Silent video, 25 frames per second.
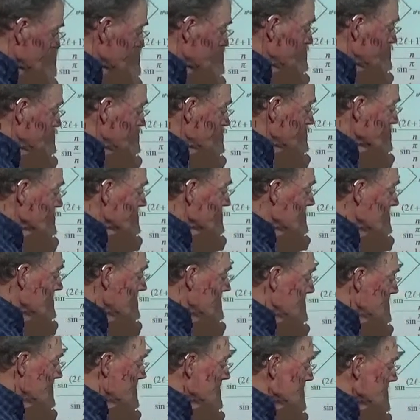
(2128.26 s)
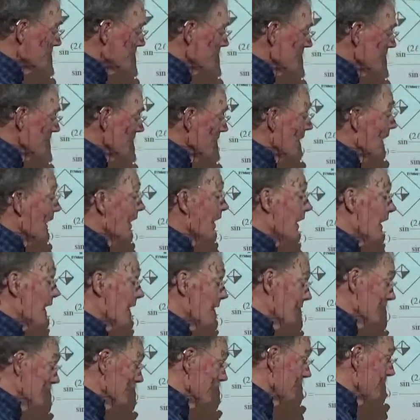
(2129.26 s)
3 that came,
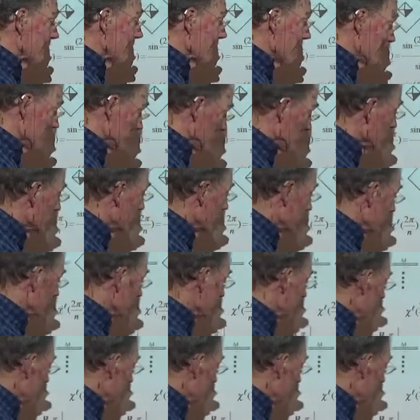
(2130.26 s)
that works.